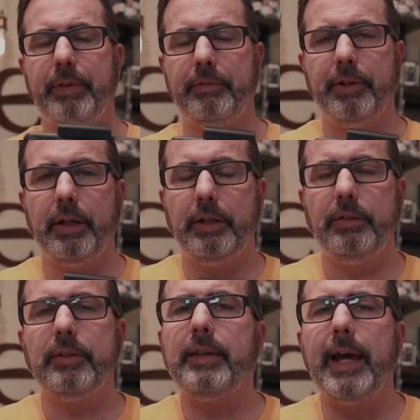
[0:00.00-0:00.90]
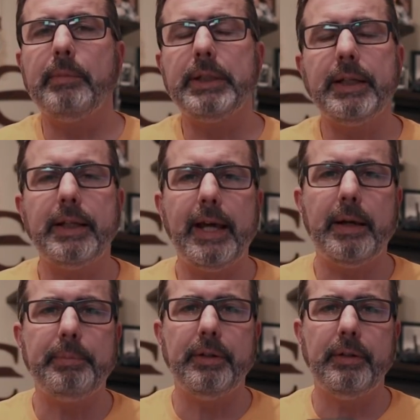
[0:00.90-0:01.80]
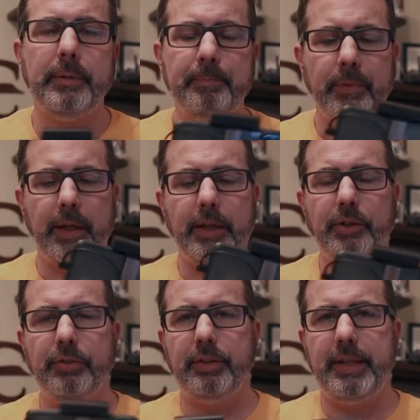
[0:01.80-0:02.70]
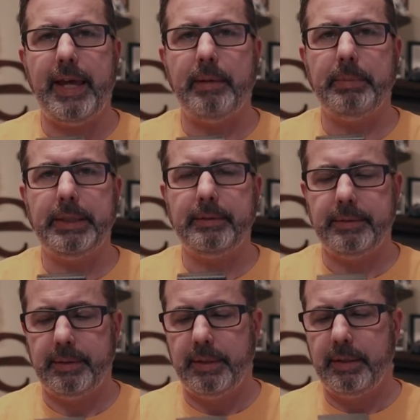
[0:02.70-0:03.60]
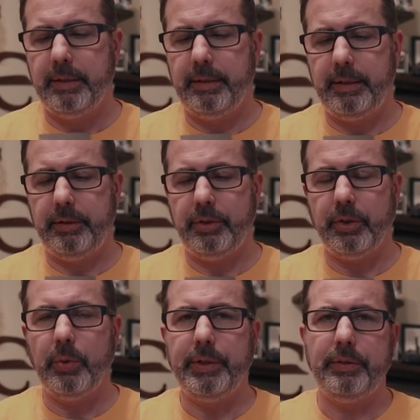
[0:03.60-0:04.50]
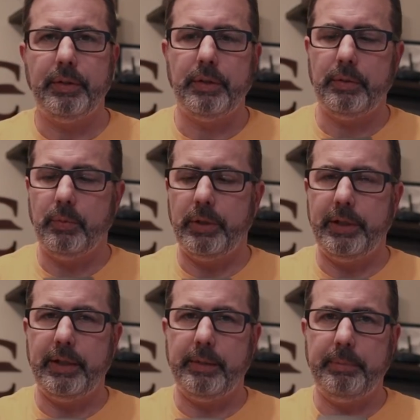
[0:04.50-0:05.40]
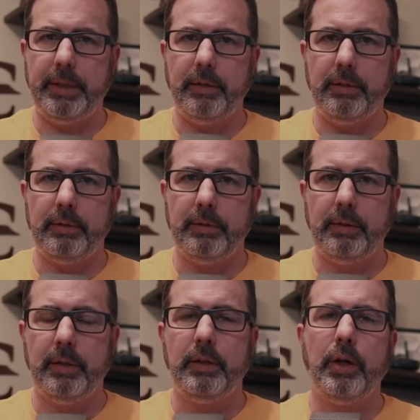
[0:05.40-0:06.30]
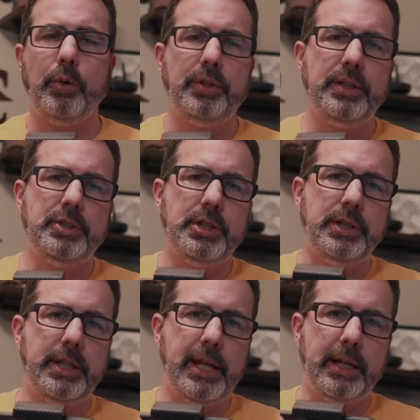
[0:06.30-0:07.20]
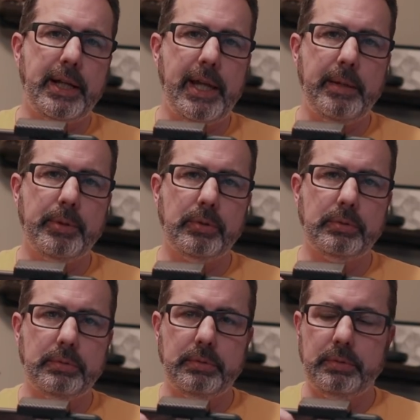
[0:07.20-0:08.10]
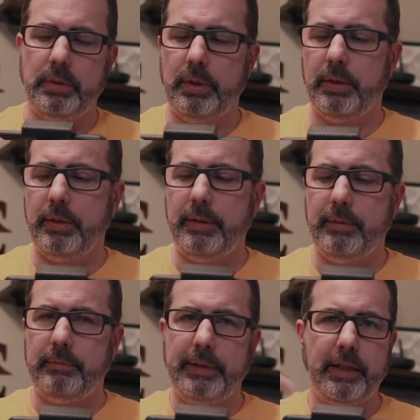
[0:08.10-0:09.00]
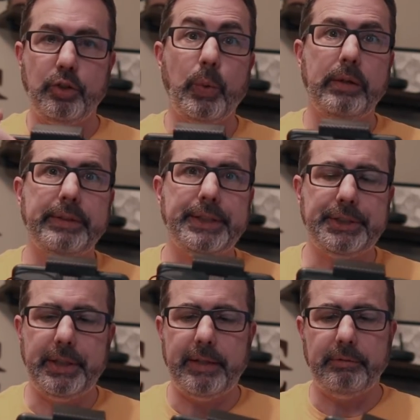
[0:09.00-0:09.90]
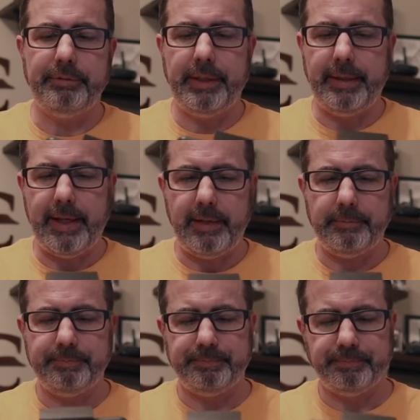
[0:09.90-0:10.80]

If you're going to use a tablet adapter and use a tablet, then you're going to want to get a bigger OTG data cable, like a 12-inch, that'll fit that.